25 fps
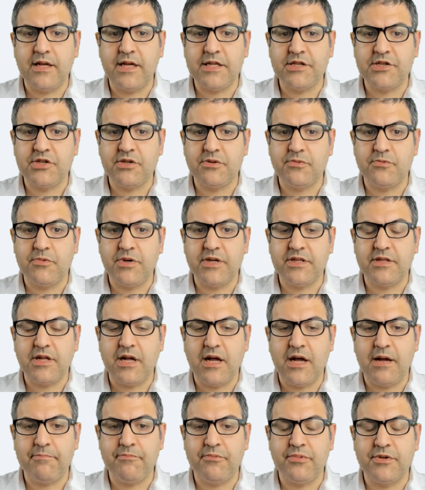that's what
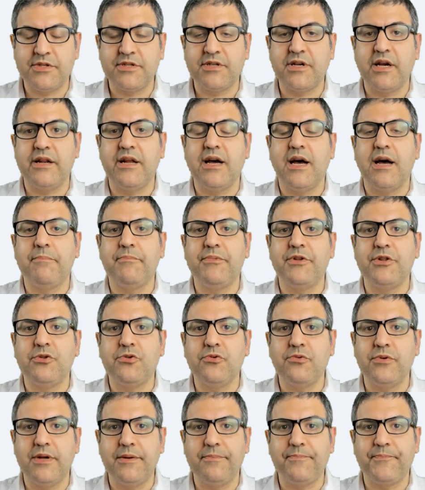happens, gonna happen
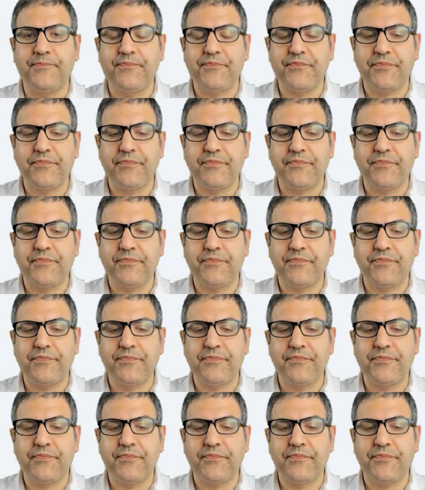to him.